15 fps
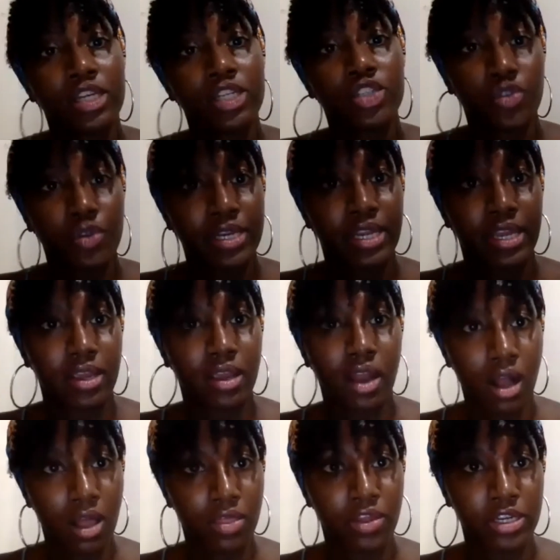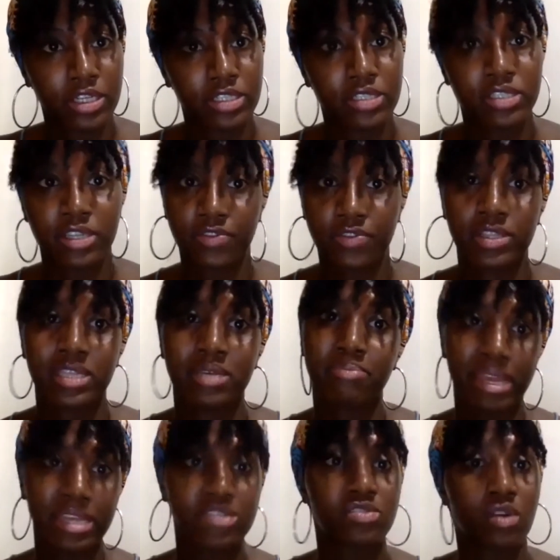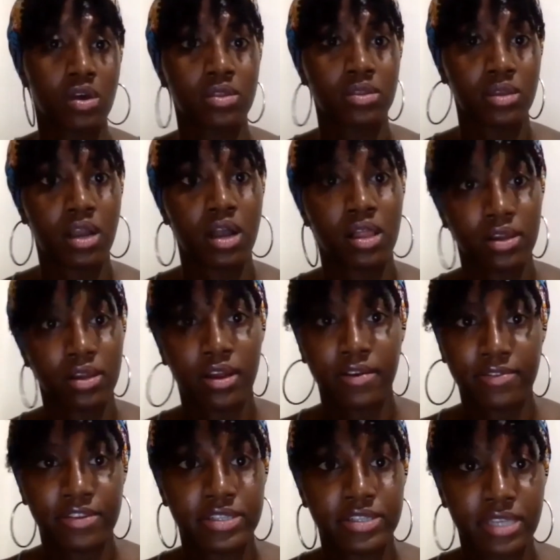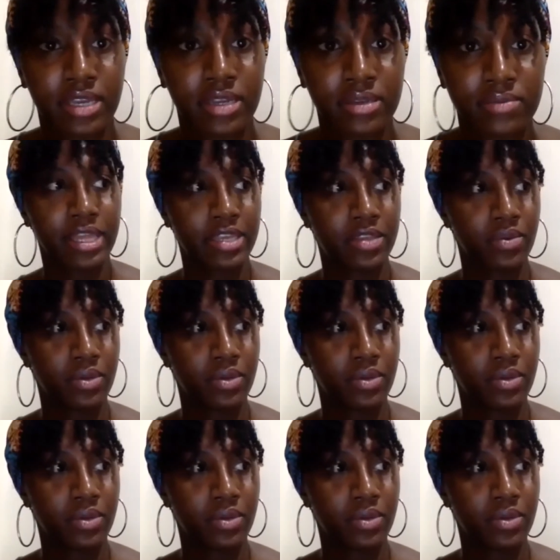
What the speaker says: treating others differently based on the color of their skin. You